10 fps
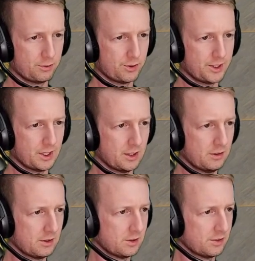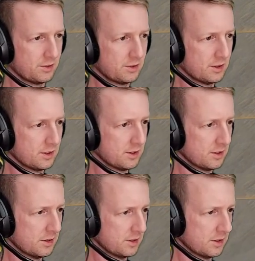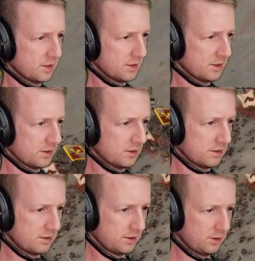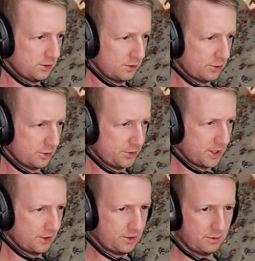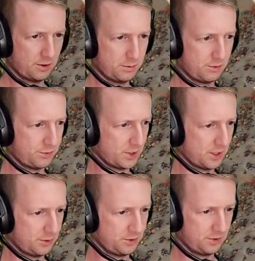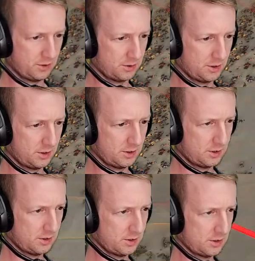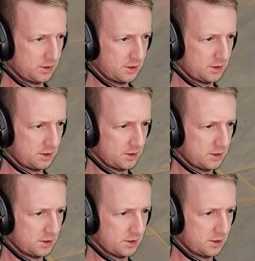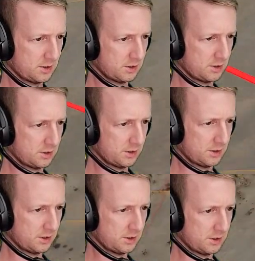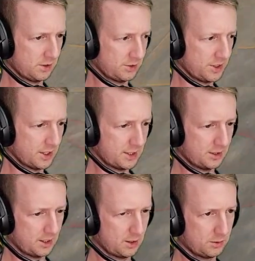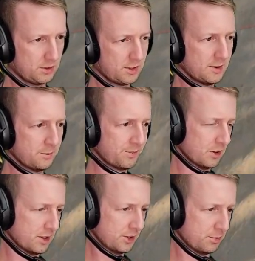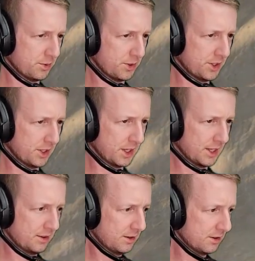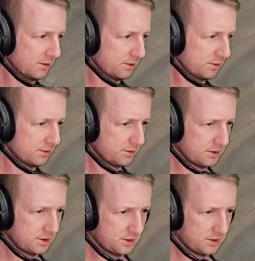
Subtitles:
fleeing units. You stop chasing. Where's my fire wizard going? Oh, you're still together? Okay, cool. Got another burning head. Oh.